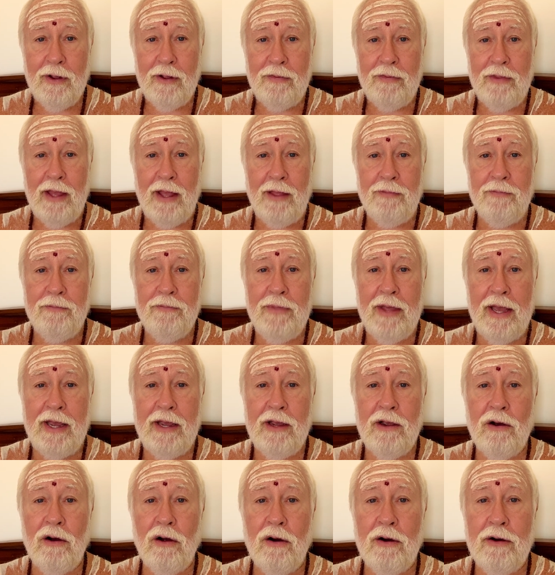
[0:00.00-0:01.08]
That
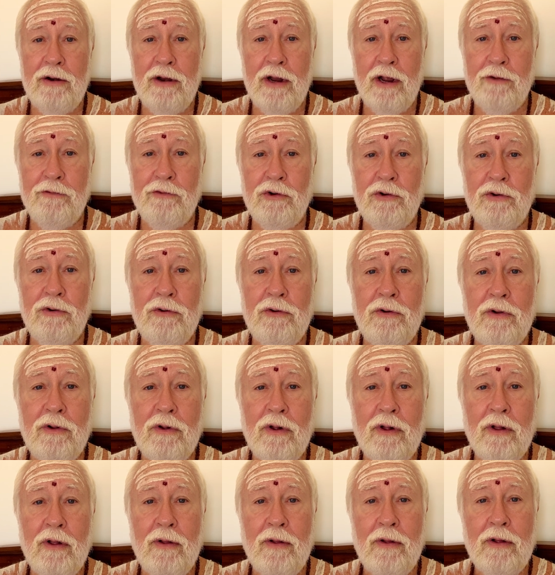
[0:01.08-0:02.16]
they are never
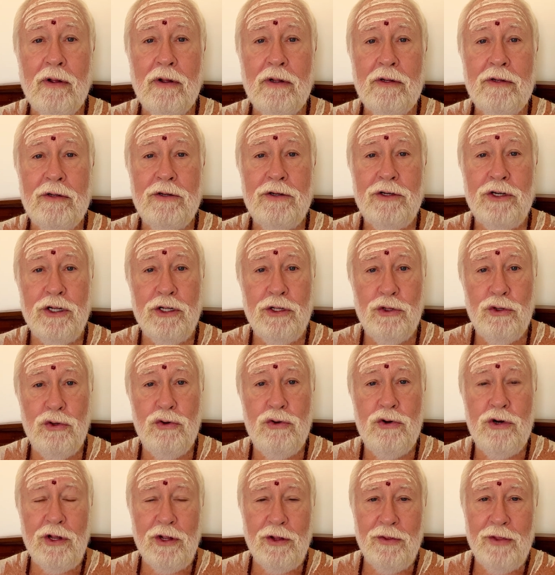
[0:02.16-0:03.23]

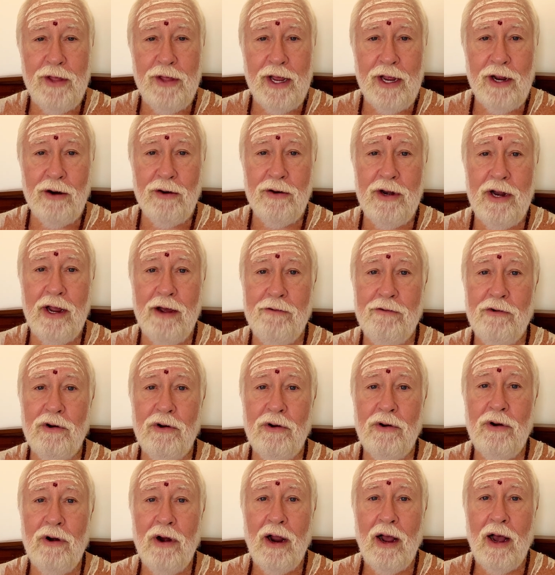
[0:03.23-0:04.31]
deluded. They are
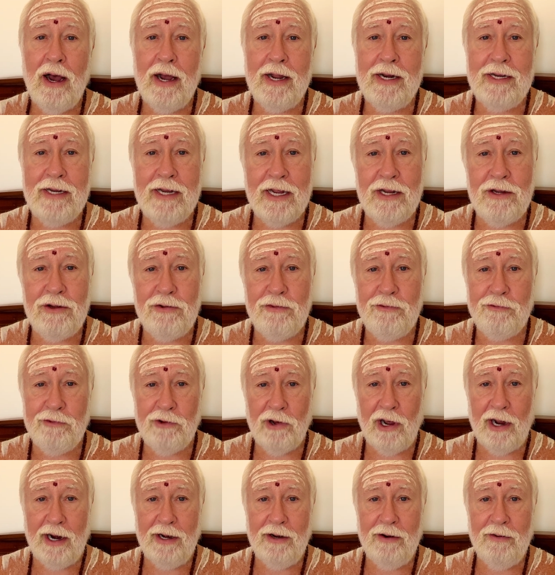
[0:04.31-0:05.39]
never
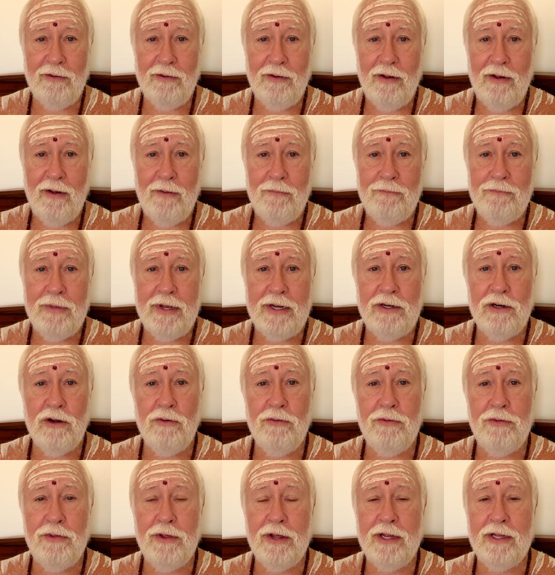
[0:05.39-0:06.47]
identified. They
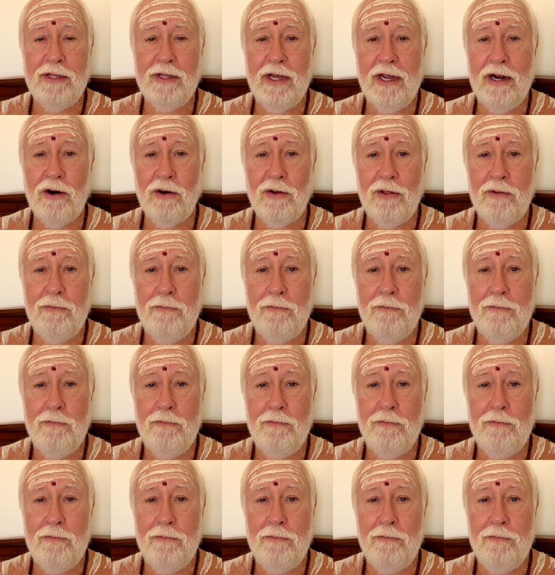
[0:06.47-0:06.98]
don't think they are the